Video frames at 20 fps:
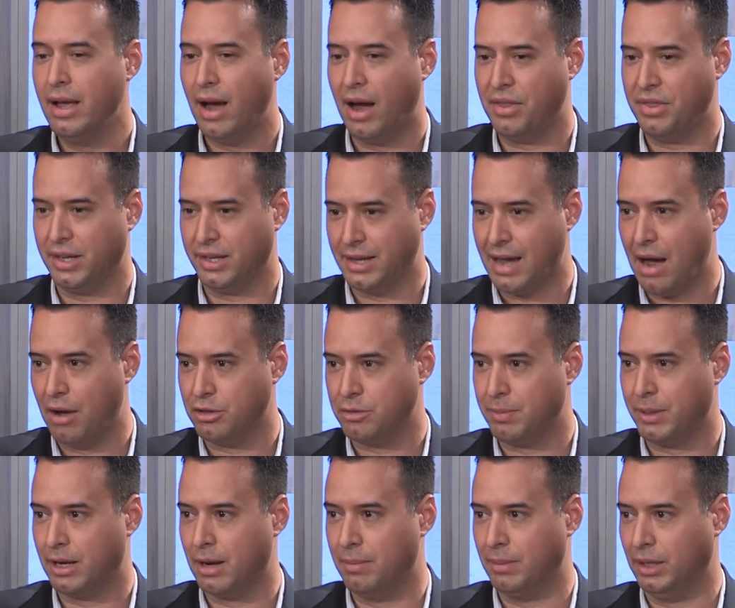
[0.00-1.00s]
I think now it's
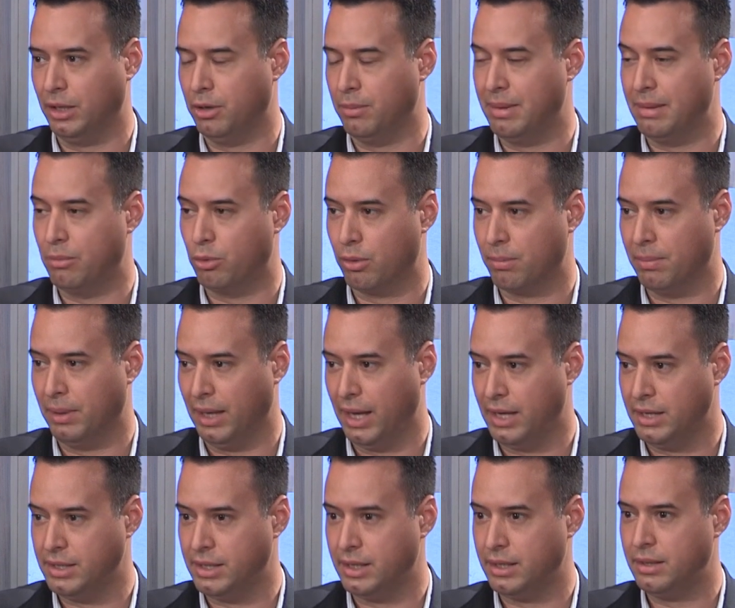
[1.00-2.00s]
become a little bit more
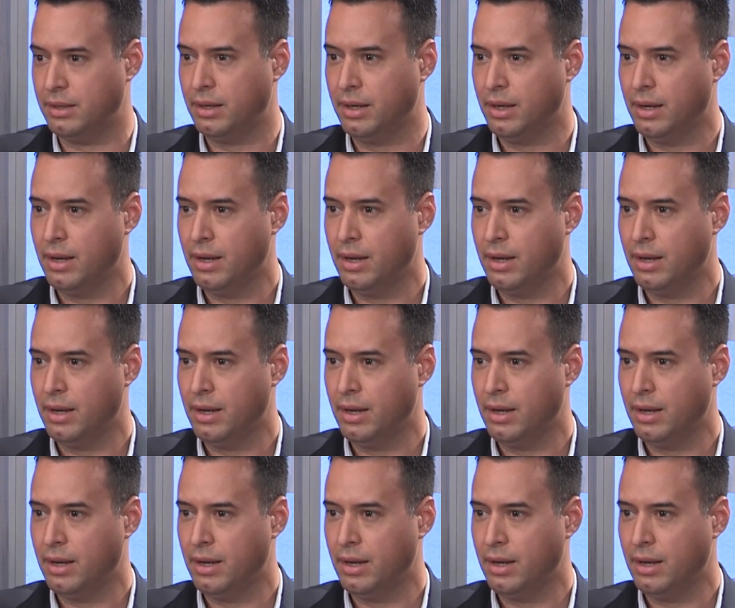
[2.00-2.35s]
blended.